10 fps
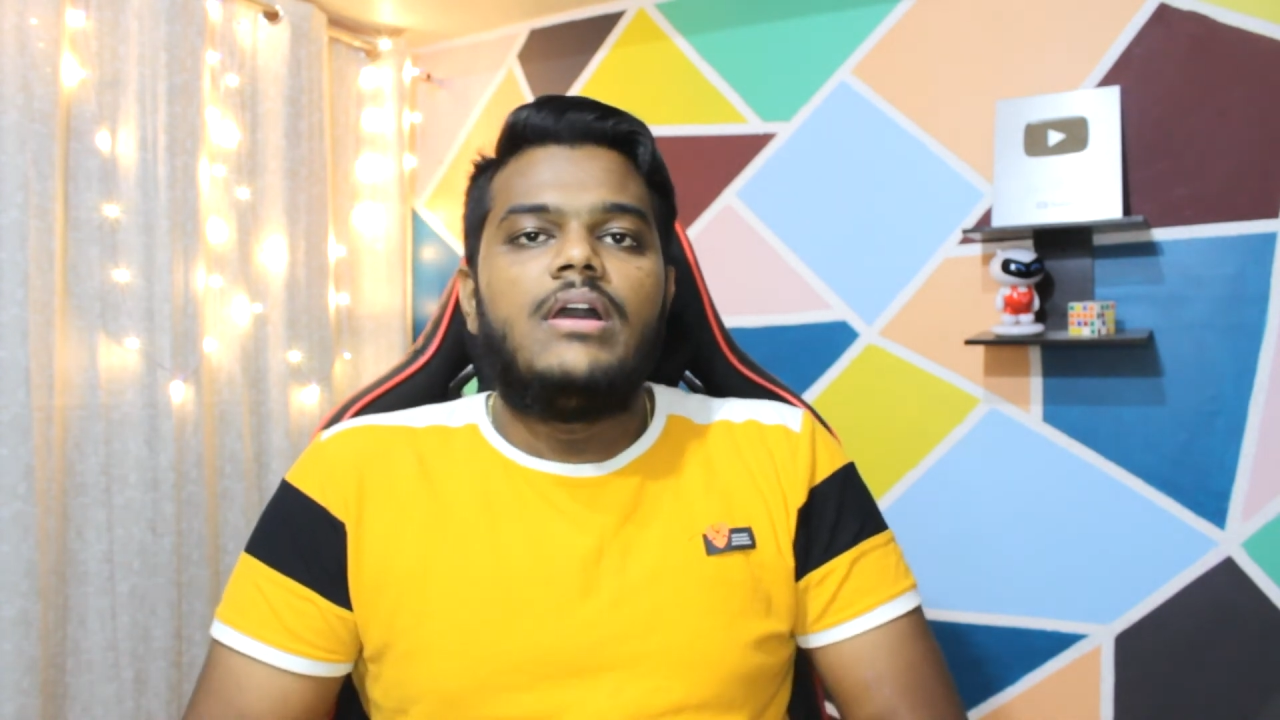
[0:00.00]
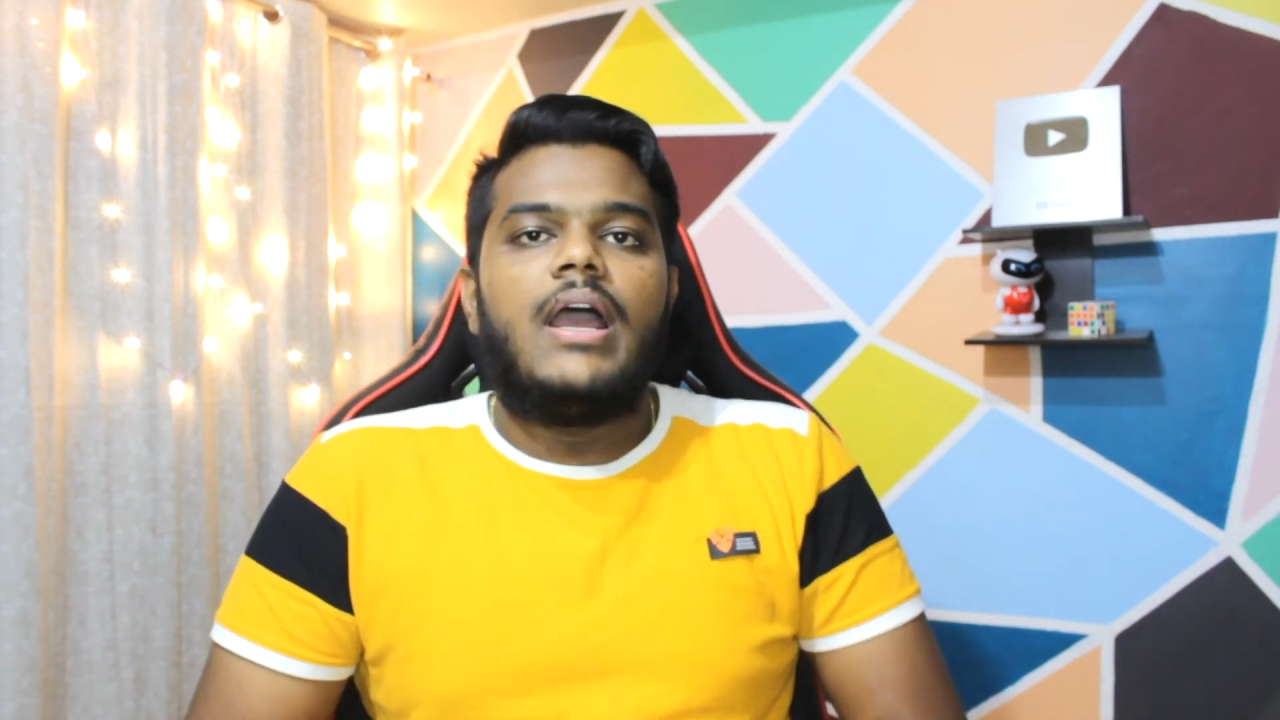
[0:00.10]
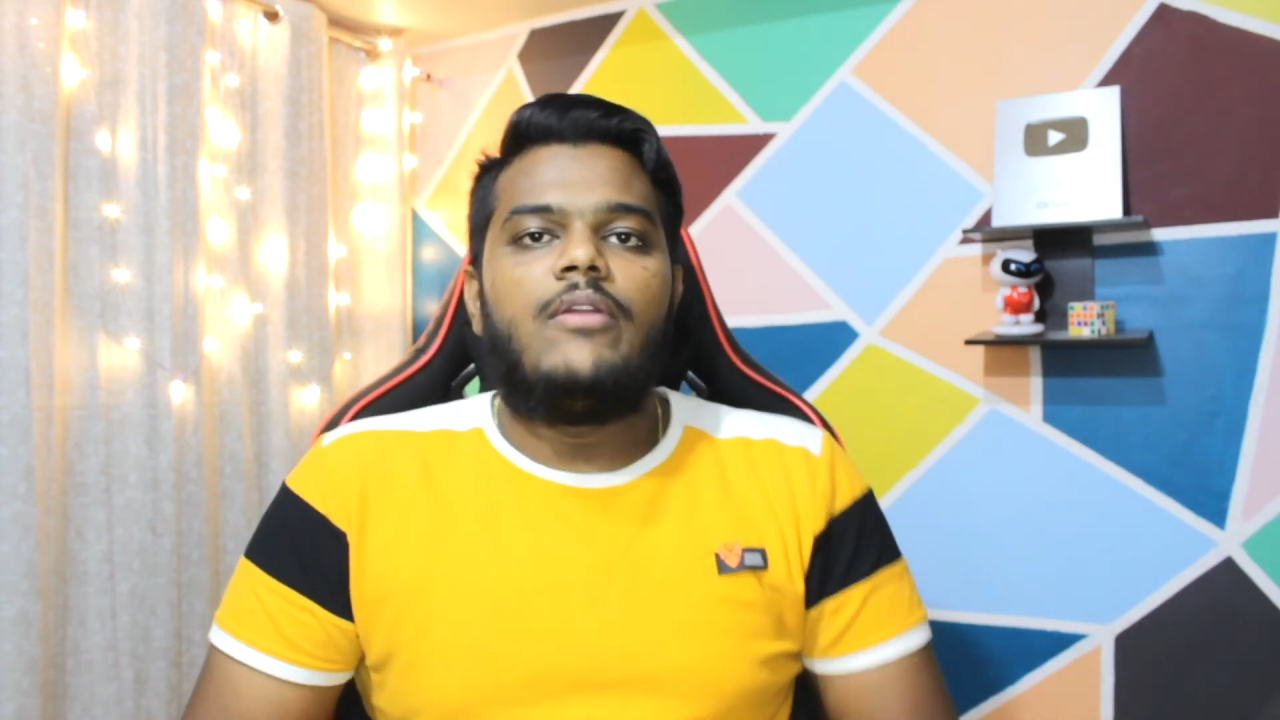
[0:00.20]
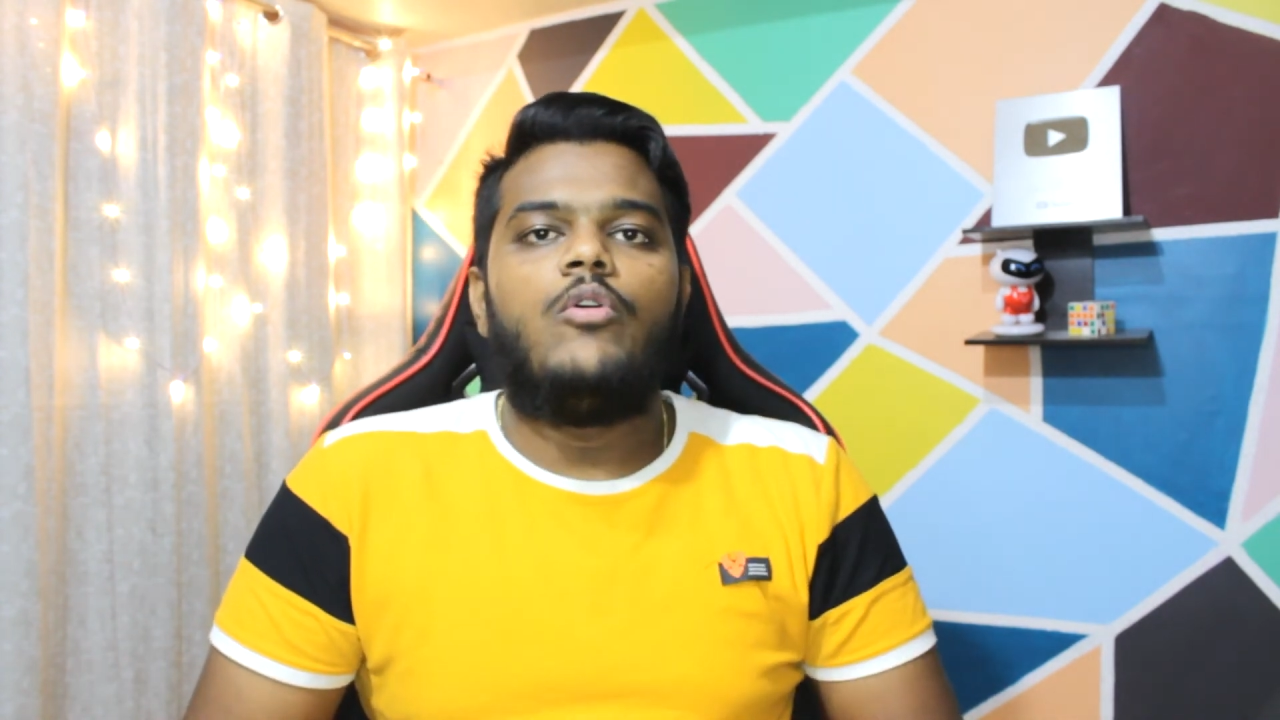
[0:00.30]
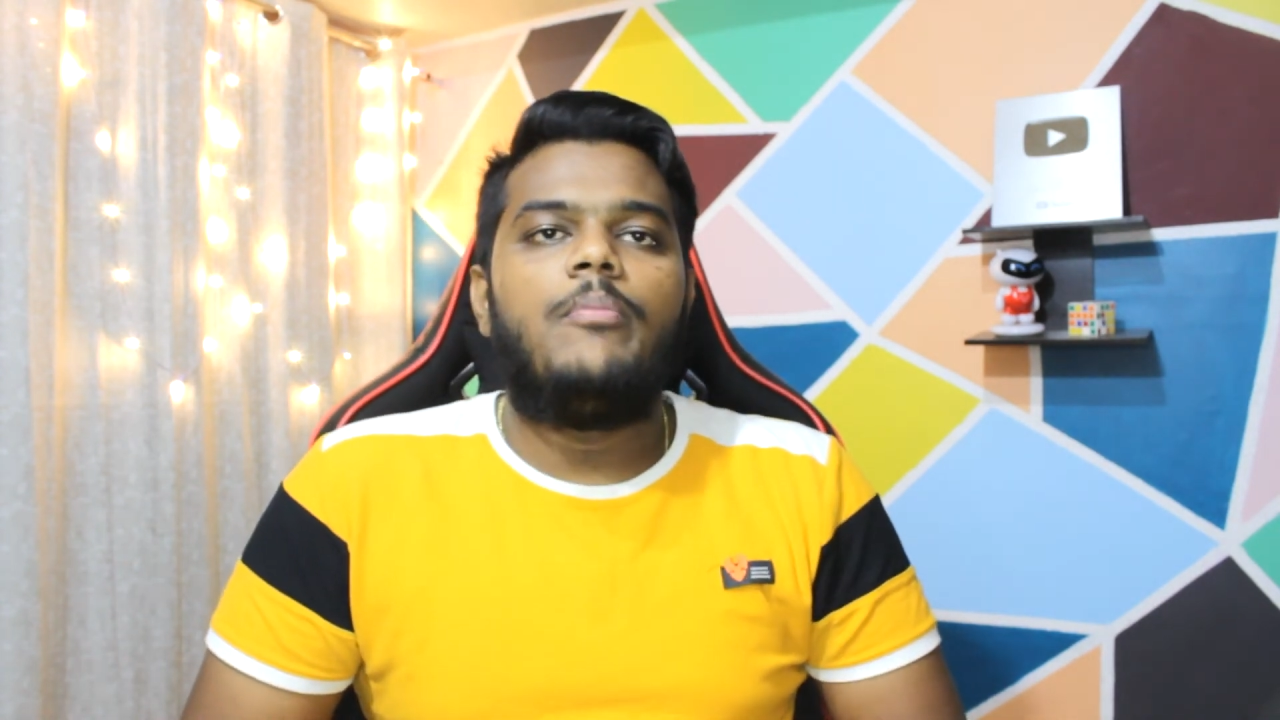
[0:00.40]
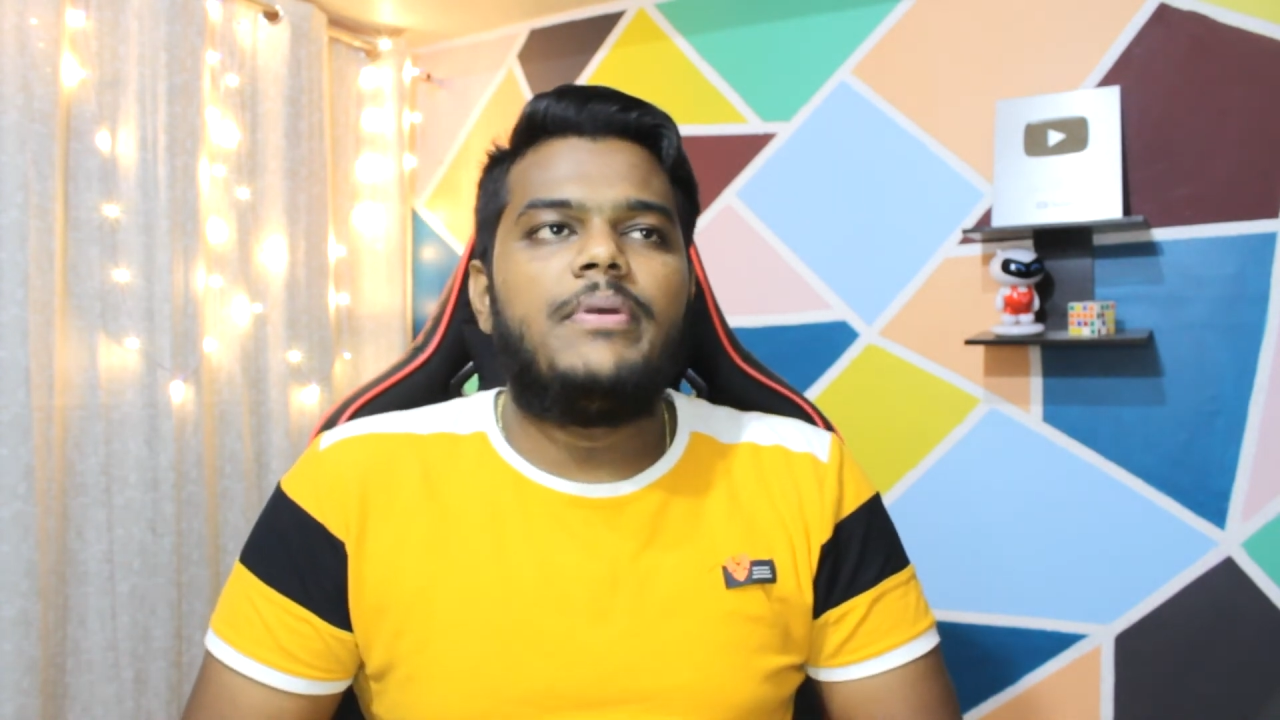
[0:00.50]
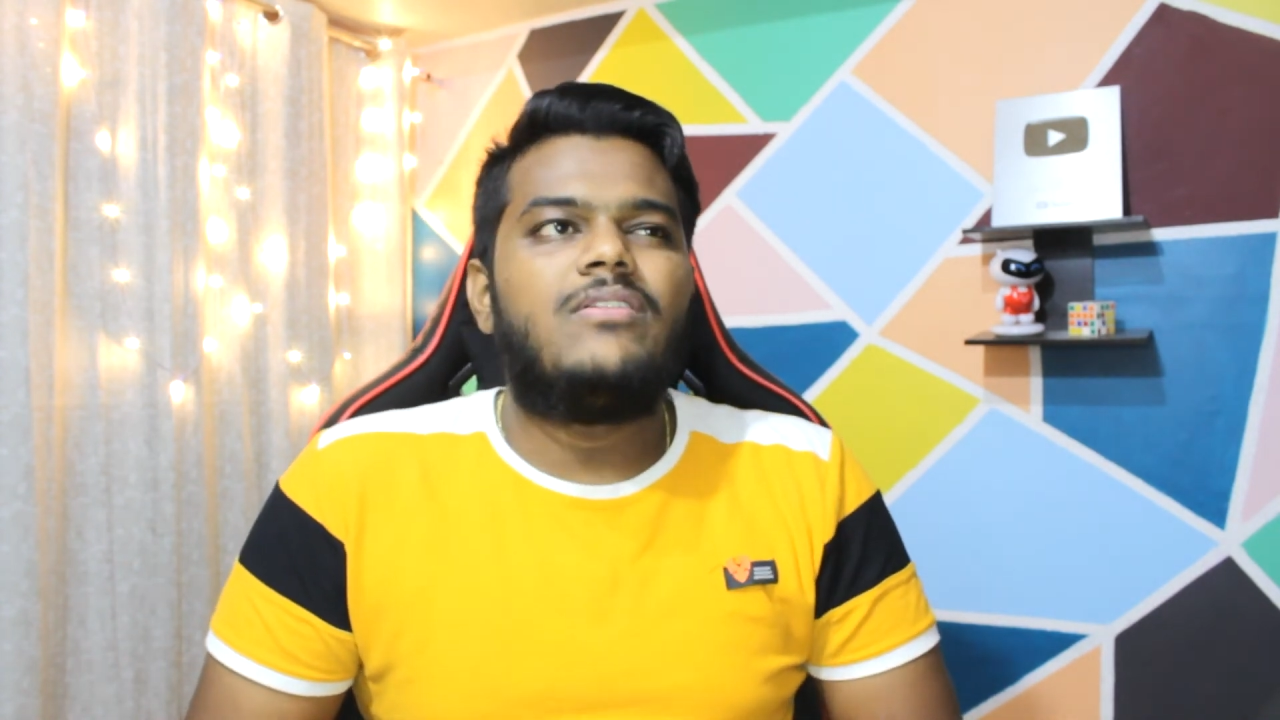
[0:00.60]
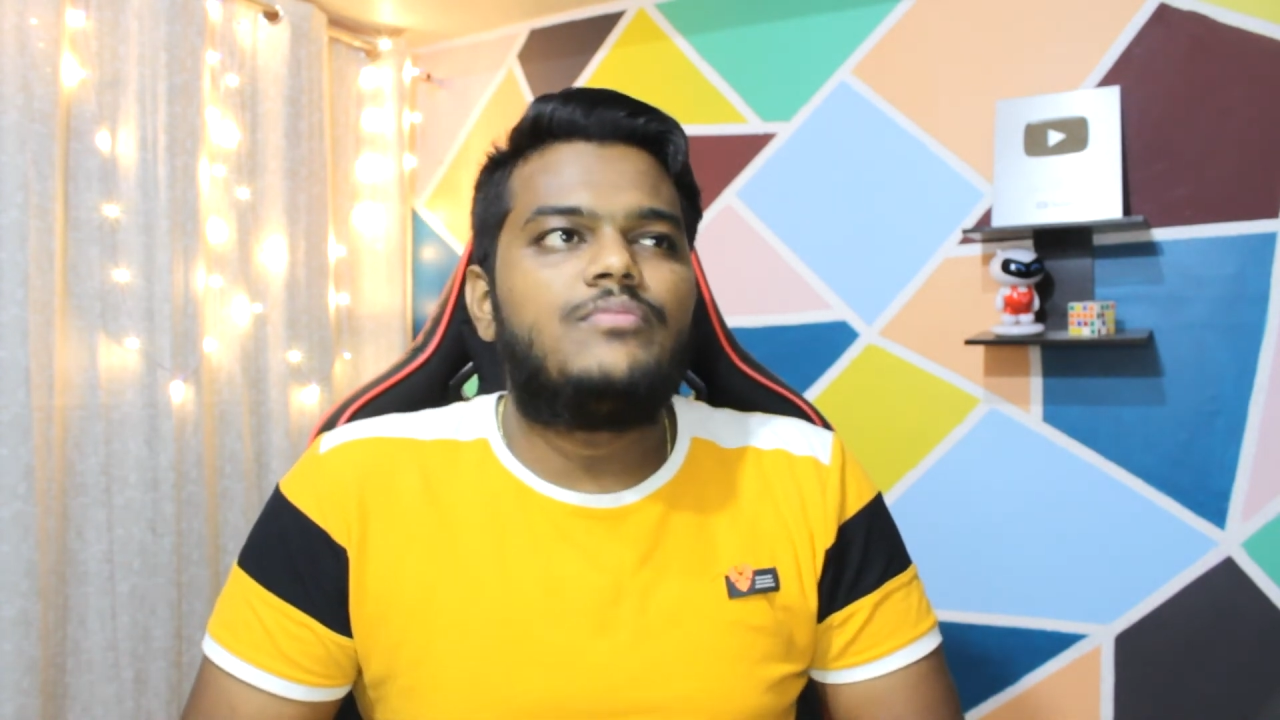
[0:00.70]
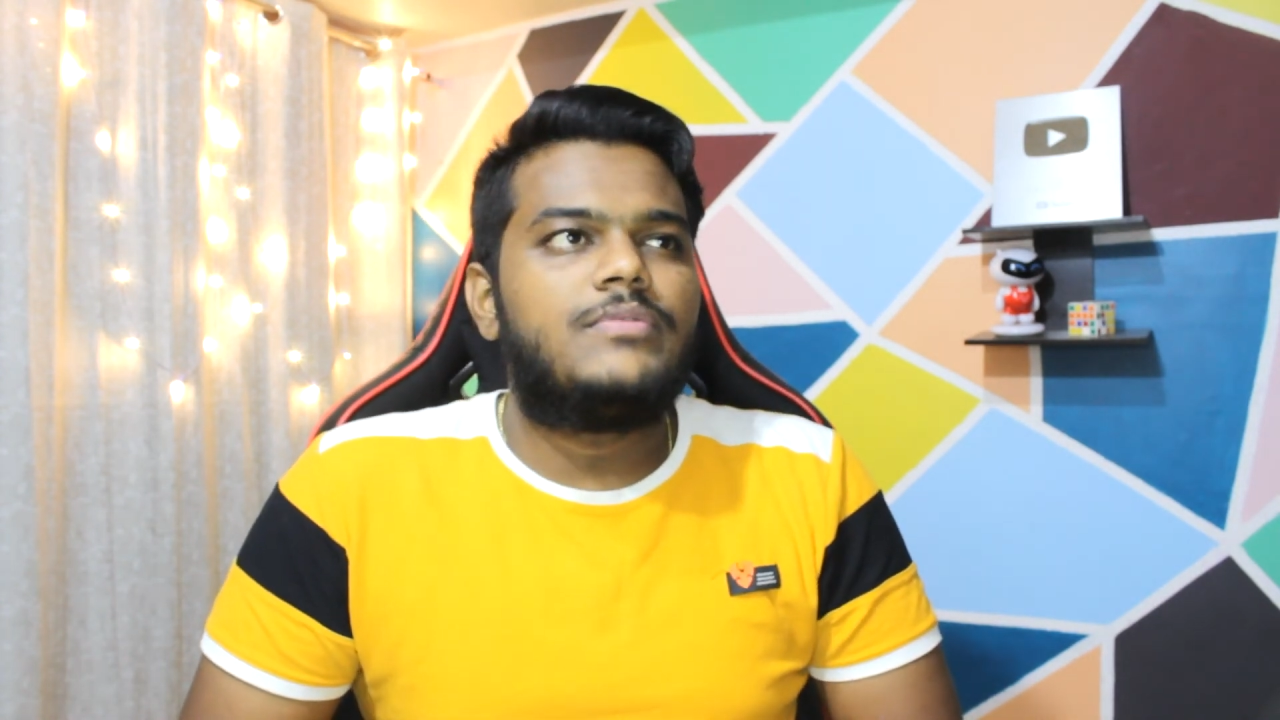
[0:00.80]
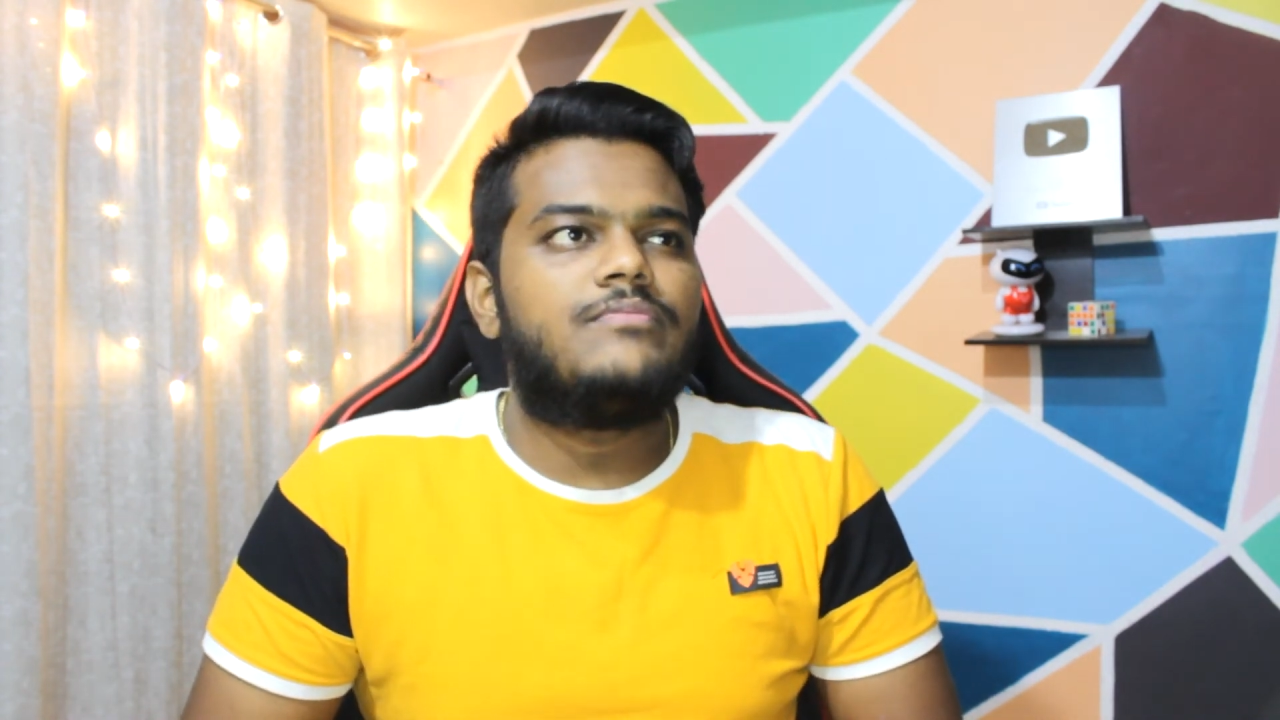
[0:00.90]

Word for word: And we hope, you know,